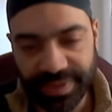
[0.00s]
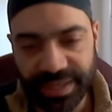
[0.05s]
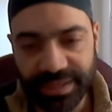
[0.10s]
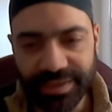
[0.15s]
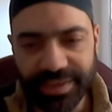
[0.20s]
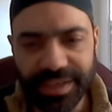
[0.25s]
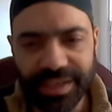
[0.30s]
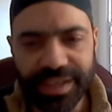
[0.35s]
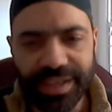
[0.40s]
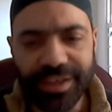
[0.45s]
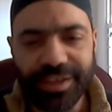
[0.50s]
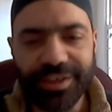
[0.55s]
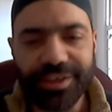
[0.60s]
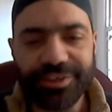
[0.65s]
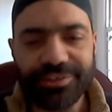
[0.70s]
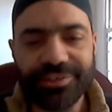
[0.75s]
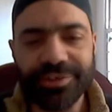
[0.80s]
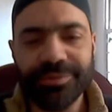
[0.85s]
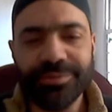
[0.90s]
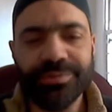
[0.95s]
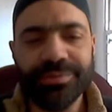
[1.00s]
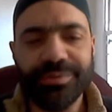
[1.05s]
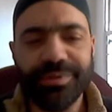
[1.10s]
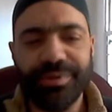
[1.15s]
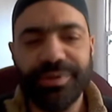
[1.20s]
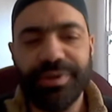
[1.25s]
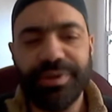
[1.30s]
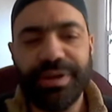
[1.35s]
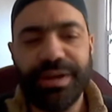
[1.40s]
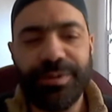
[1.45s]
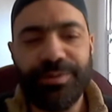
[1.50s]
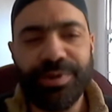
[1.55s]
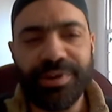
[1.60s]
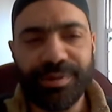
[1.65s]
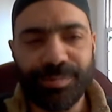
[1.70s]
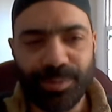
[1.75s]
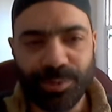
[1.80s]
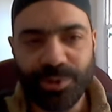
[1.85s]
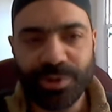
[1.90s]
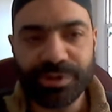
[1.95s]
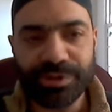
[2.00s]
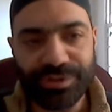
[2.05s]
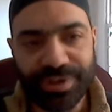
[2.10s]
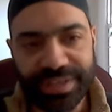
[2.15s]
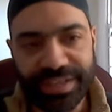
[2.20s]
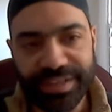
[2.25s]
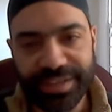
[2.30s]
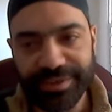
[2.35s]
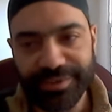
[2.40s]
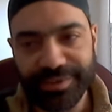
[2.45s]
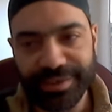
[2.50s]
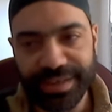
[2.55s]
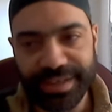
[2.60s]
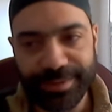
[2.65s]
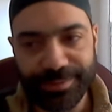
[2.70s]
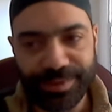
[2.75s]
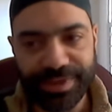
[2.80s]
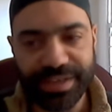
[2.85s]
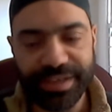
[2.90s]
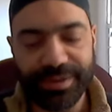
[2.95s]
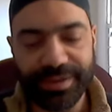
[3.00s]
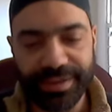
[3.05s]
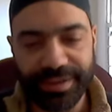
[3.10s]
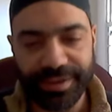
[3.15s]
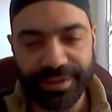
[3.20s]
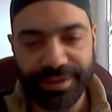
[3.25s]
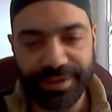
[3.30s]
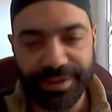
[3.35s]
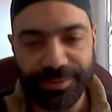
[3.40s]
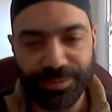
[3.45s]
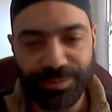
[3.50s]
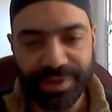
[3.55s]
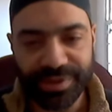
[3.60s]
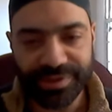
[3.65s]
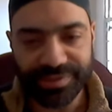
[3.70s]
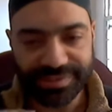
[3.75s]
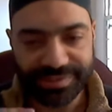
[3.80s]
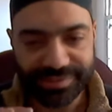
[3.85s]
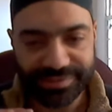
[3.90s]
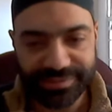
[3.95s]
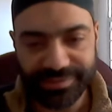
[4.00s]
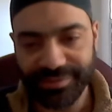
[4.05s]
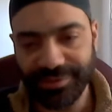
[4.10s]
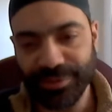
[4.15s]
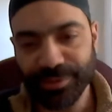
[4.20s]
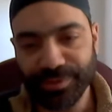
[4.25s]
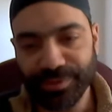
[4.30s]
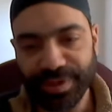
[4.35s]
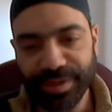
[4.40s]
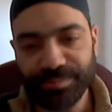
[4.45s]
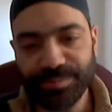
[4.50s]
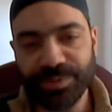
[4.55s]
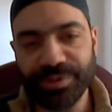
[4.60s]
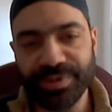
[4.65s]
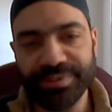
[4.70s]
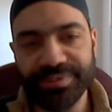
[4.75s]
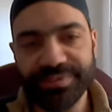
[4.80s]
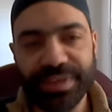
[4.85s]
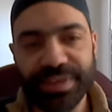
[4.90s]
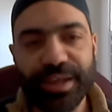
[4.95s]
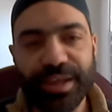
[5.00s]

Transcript: right? So I want to pause right here, and I want your input.